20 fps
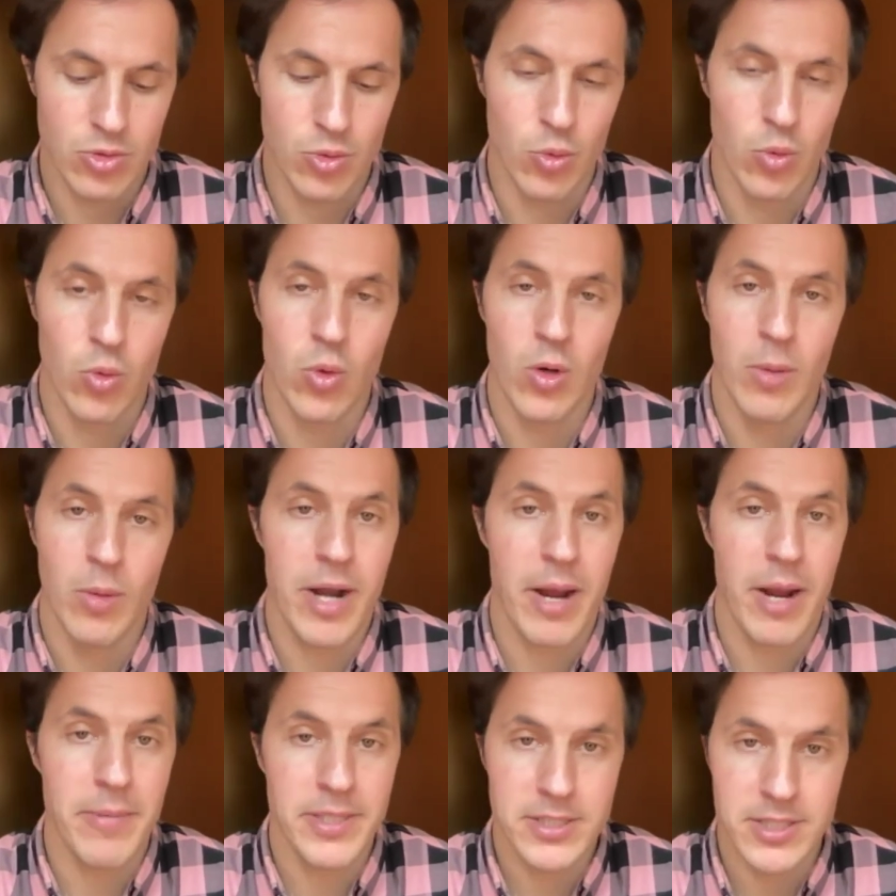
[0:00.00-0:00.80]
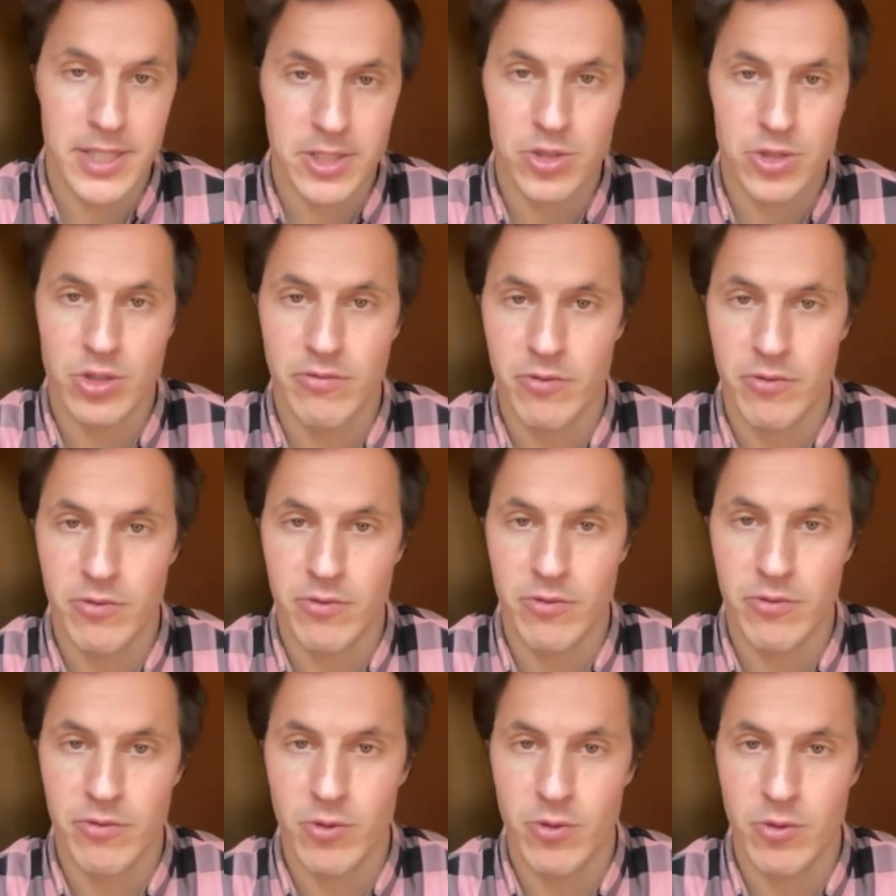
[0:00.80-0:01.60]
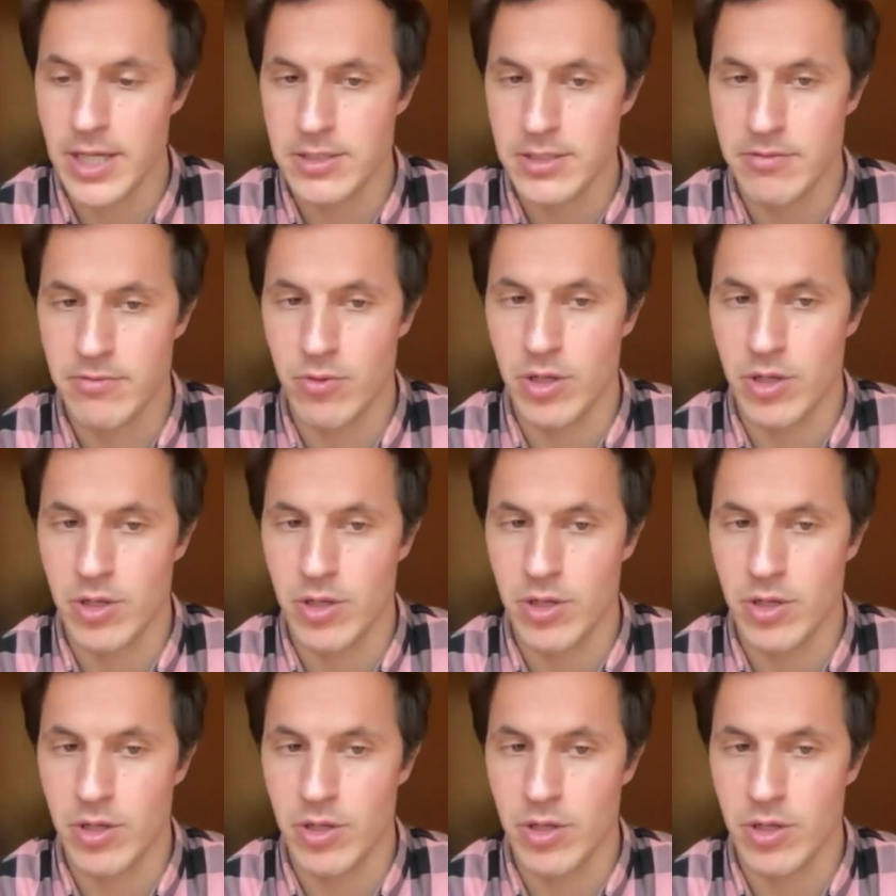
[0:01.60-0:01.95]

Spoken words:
Do a private session if you want, guys.